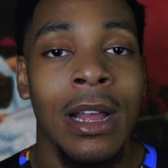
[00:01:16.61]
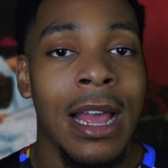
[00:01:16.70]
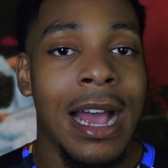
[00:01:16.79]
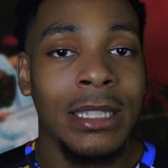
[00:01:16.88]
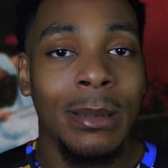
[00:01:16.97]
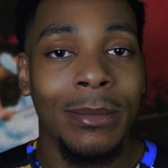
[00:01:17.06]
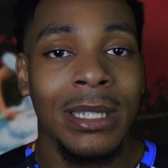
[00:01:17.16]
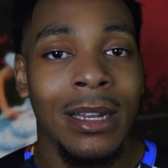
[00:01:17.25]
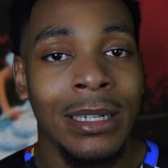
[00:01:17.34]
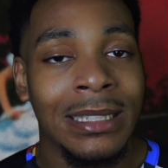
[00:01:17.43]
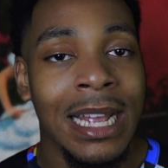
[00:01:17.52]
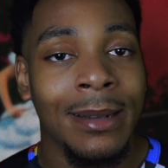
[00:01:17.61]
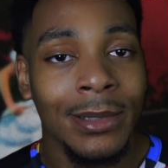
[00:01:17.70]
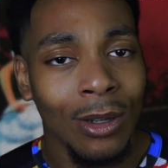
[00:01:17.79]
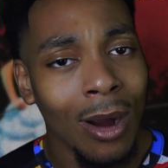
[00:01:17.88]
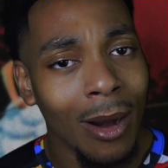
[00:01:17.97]
I should be able to tell this damn
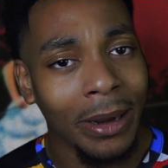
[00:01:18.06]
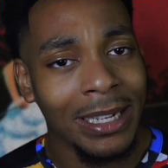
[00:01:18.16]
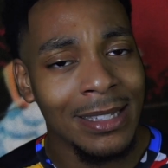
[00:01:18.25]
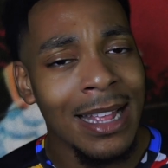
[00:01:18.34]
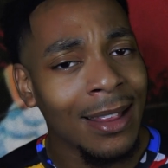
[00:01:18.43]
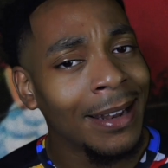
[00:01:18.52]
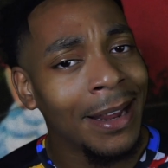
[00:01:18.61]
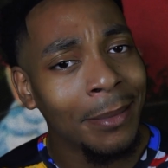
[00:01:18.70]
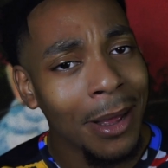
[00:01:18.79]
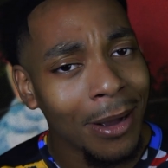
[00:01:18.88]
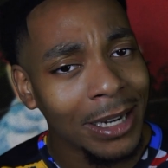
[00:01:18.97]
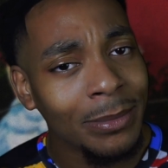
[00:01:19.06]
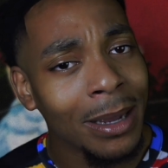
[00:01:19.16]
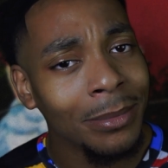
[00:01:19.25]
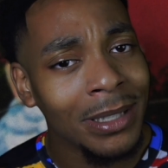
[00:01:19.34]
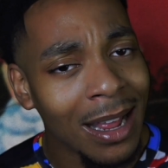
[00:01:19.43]
story. It's not that damn long, I should be
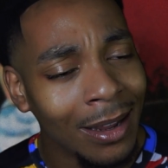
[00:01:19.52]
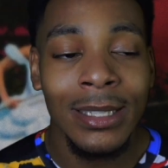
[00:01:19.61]
able to tell it.